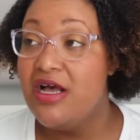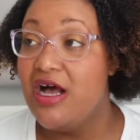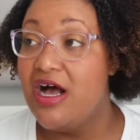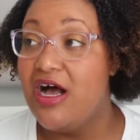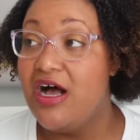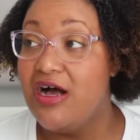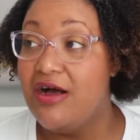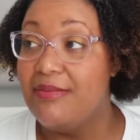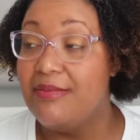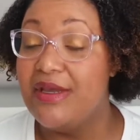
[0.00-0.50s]

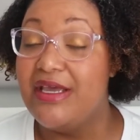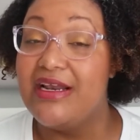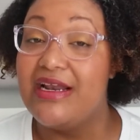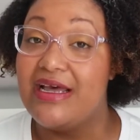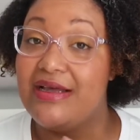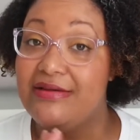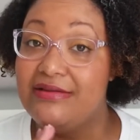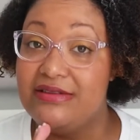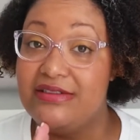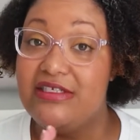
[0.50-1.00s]
And
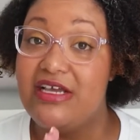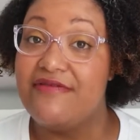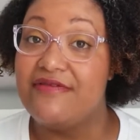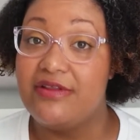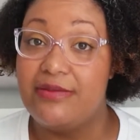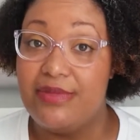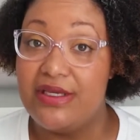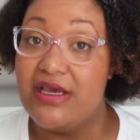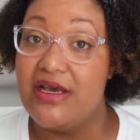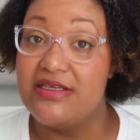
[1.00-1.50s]
I
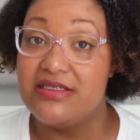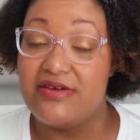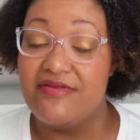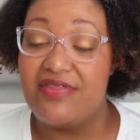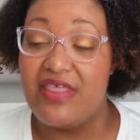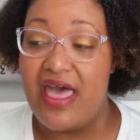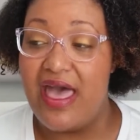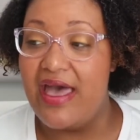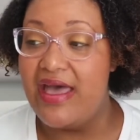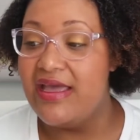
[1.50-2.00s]
definitely because of
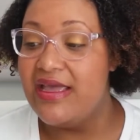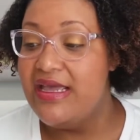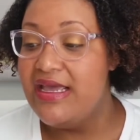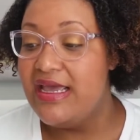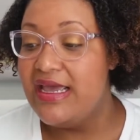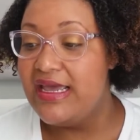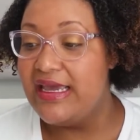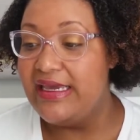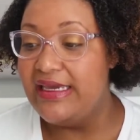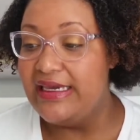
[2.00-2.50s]
that.
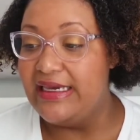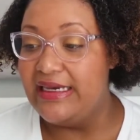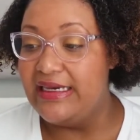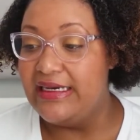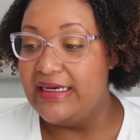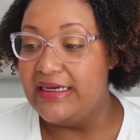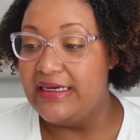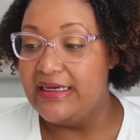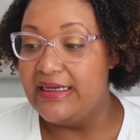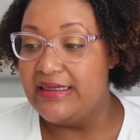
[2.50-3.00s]

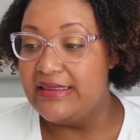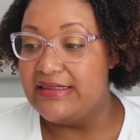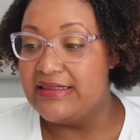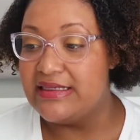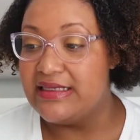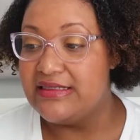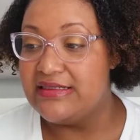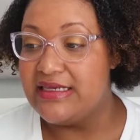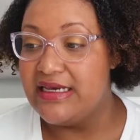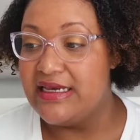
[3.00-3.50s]
And
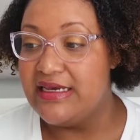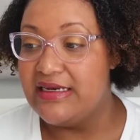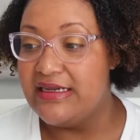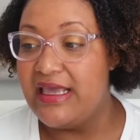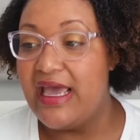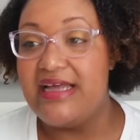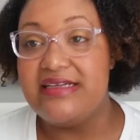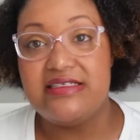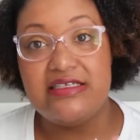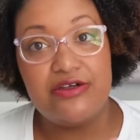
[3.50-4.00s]
then
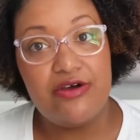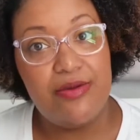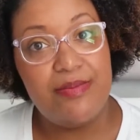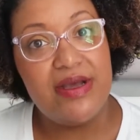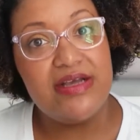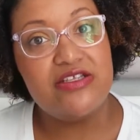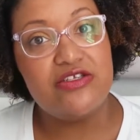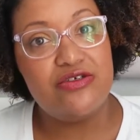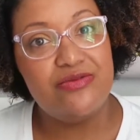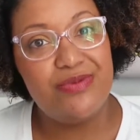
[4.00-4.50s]
yeah, I did go
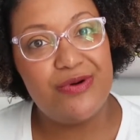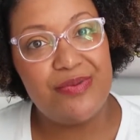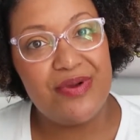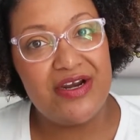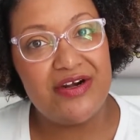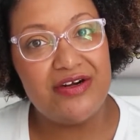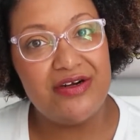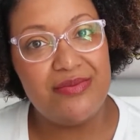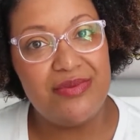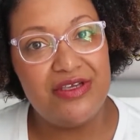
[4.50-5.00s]
back to
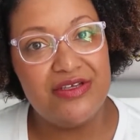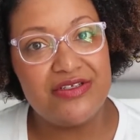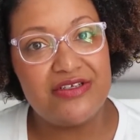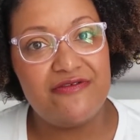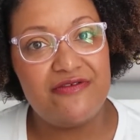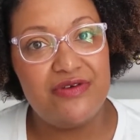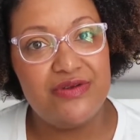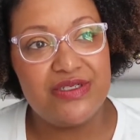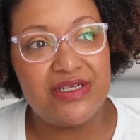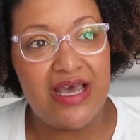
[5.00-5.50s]
preparing meals a
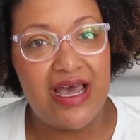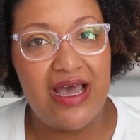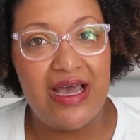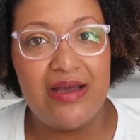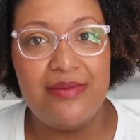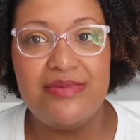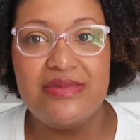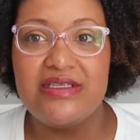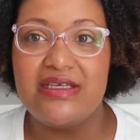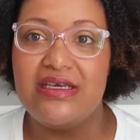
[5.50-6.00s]
few
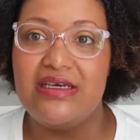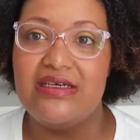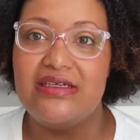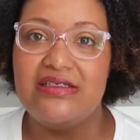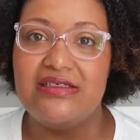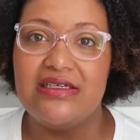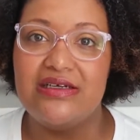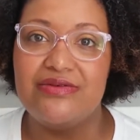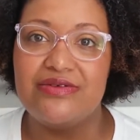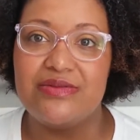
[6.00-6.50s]
times,
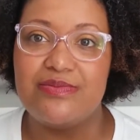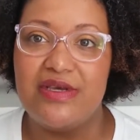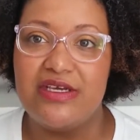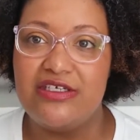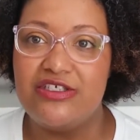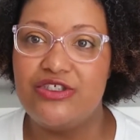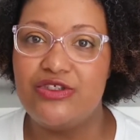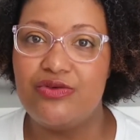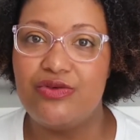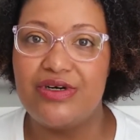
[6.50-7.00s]
and I was making
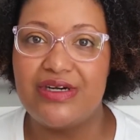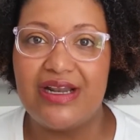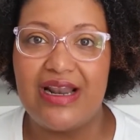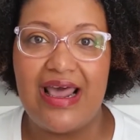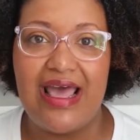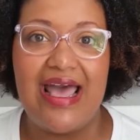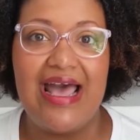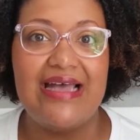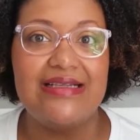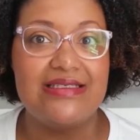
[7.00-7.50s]
sure that
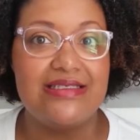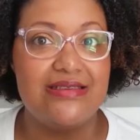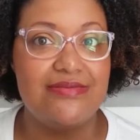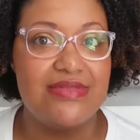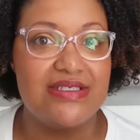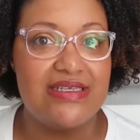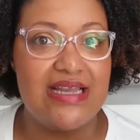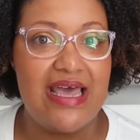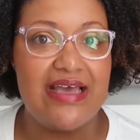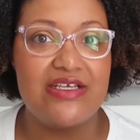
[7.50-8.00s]
I had some
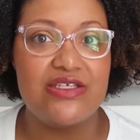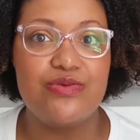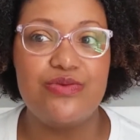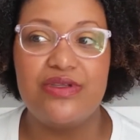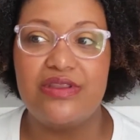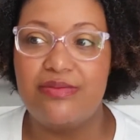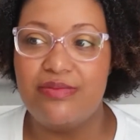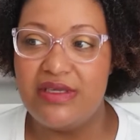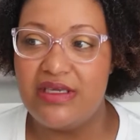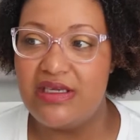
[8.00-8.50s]
snacks
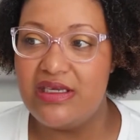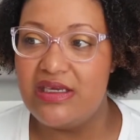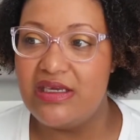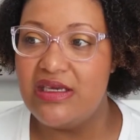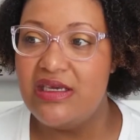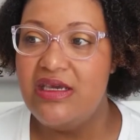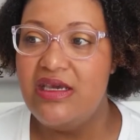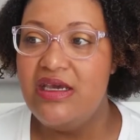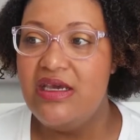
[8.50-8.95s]
with me,